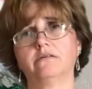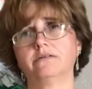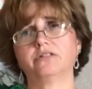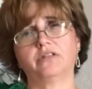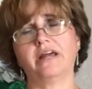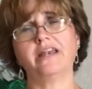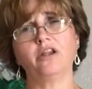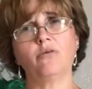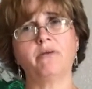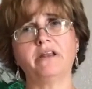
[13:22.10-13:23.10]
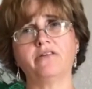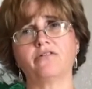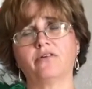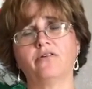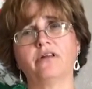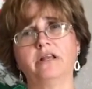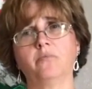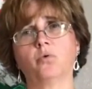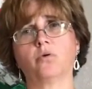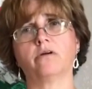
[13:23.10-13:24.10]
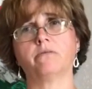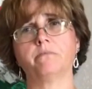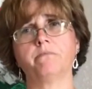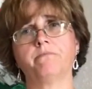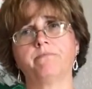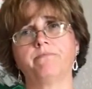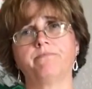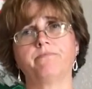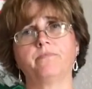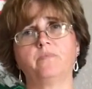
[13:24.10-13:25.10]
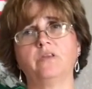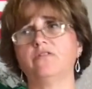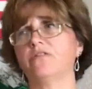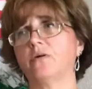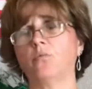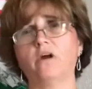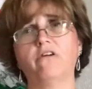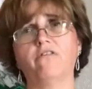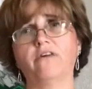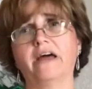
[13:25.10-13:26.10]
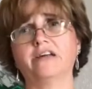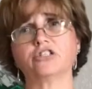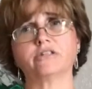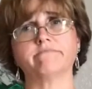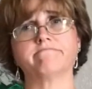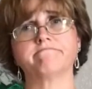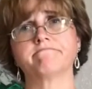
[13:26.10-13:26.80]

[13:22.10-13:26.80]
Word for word: so that nobody's hurt anymore in some way or fashion.